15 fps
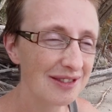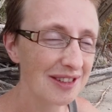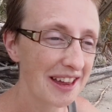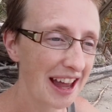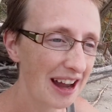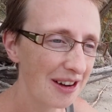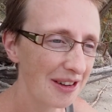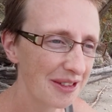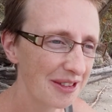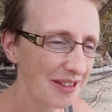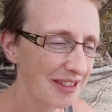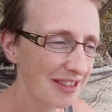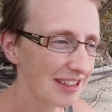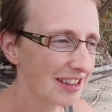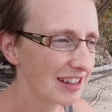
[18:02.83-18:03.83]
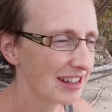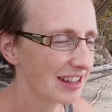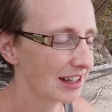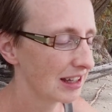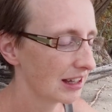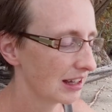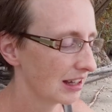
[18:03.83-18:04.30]
for the house,
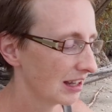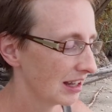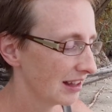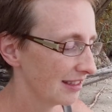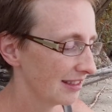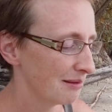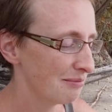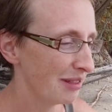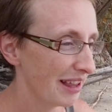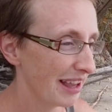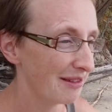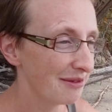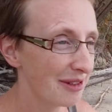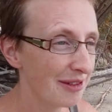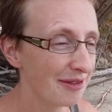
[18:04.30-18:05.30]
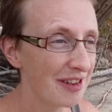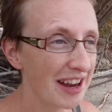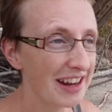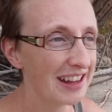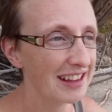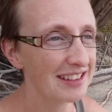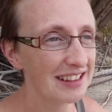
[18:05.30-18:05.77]
the plan for the
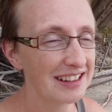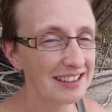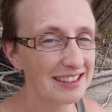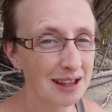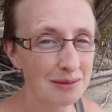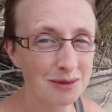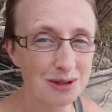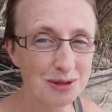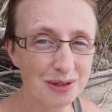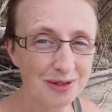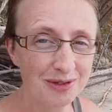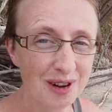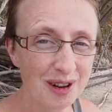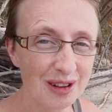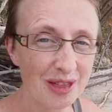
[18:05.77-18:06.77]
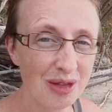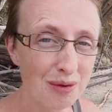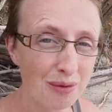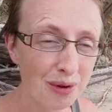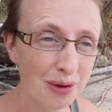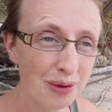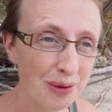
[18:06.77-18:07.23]
financing seems to have fallen
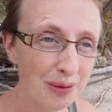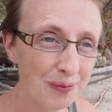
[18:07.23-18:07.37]
through.